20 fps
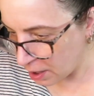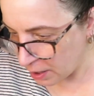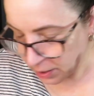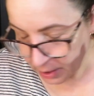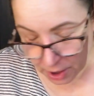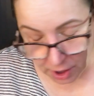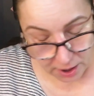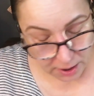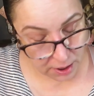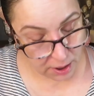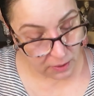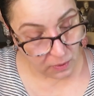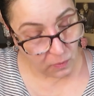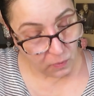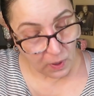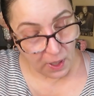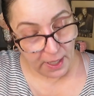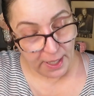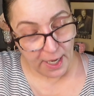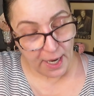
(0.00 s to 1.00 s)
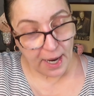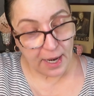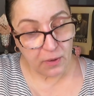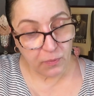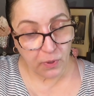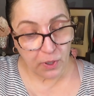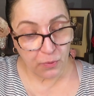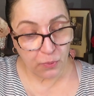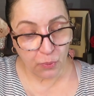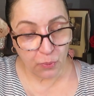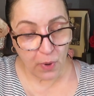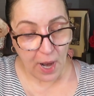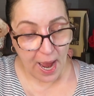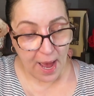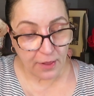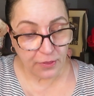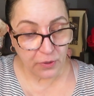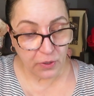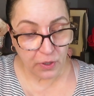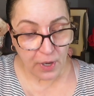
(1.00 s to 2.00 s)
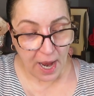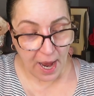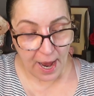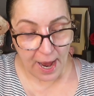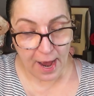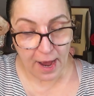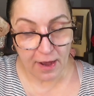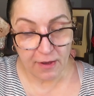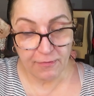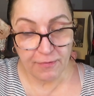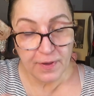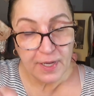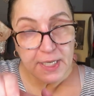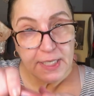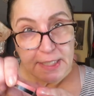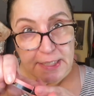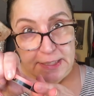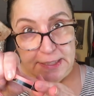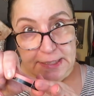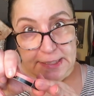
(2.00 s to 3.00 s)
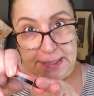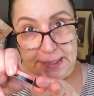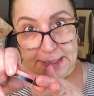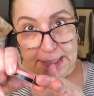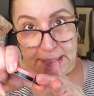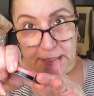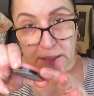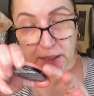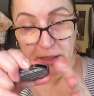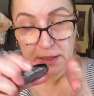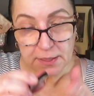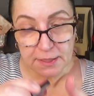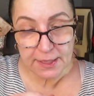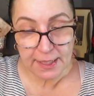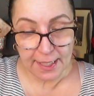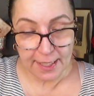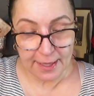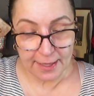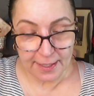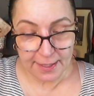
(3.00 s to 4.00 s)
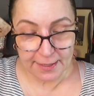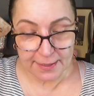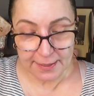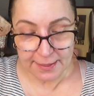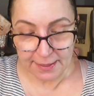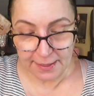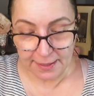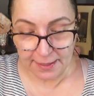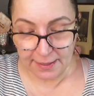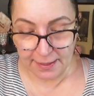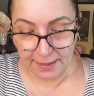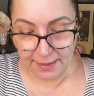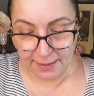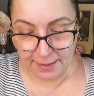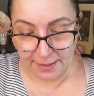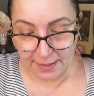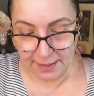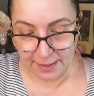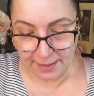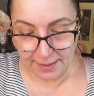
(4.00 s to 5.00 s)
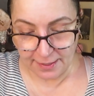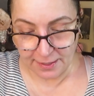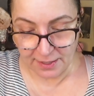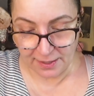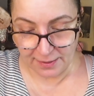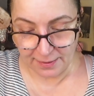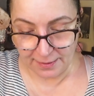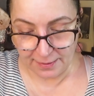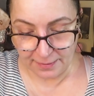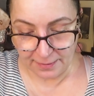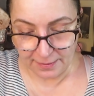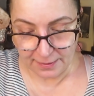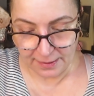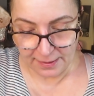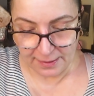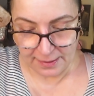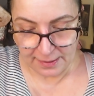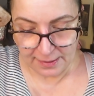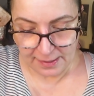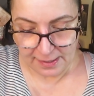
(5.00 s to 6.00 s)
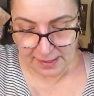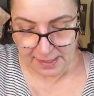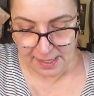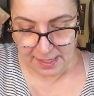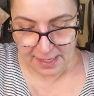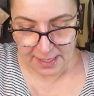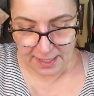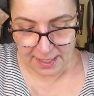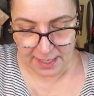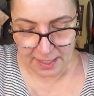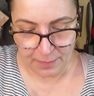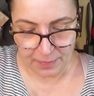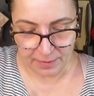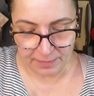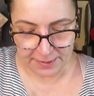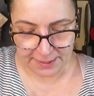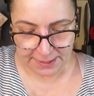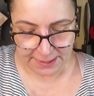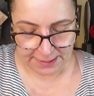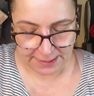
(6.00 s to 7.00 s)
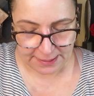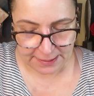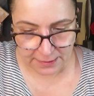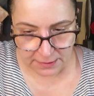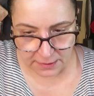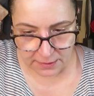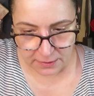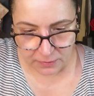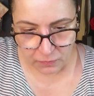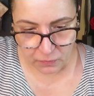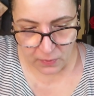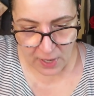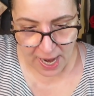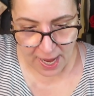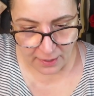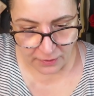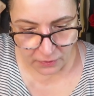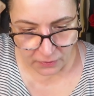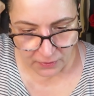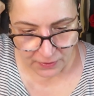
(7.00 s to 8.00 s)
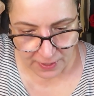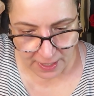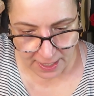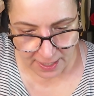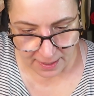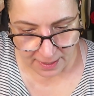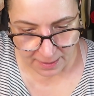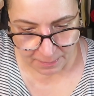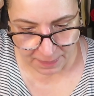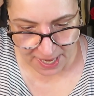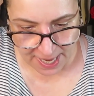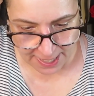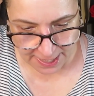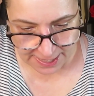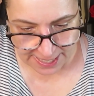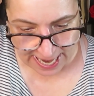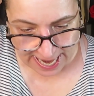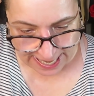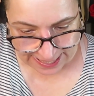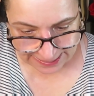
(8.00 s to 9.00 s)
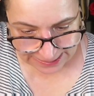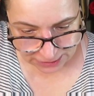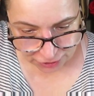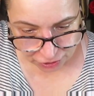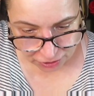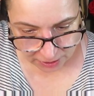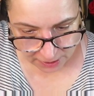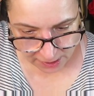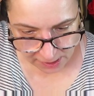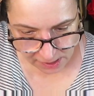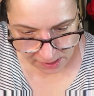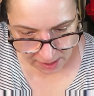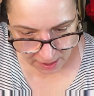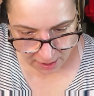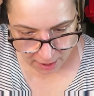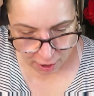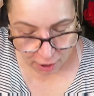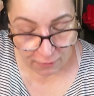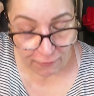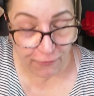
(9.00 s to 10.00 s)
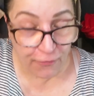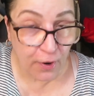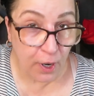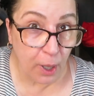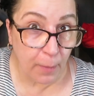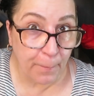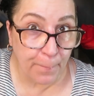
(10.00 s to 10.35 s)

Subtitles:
Actually, you know what? I would rather have stick-ons like this to keep them sealed rather than paying extra for a